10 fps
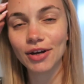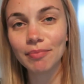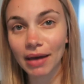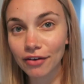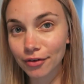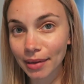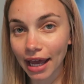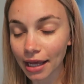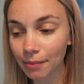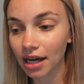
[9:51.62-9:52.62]
So I'm back from
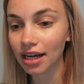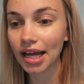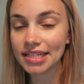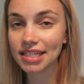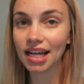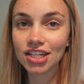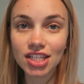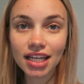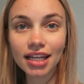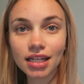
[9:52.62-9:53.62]
Kmart. I didn't
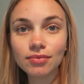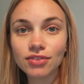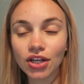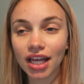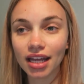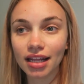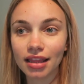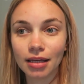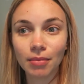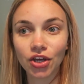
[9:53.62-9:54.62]
actually end up vlogging
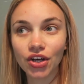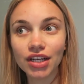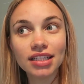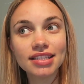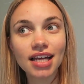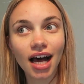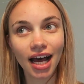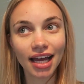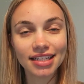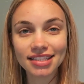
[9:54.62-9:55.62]
anything because
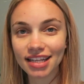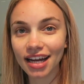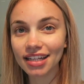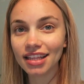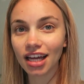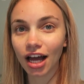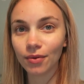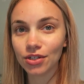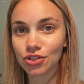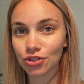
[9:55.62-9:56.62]
I decided that
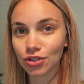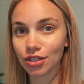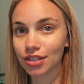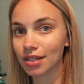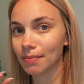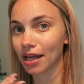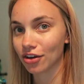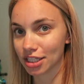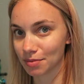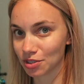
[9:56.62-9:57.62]
I would do my
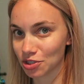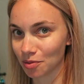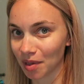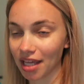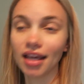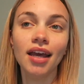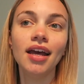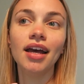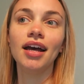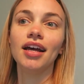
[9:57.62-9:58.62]
Christmas shopping.
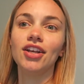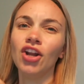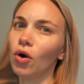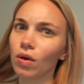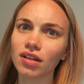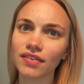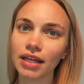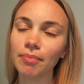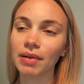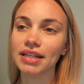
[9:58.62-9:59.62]
Not all of
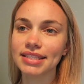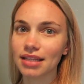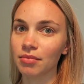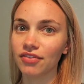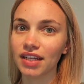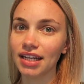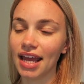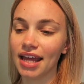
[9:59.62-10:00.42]
it, but some of it.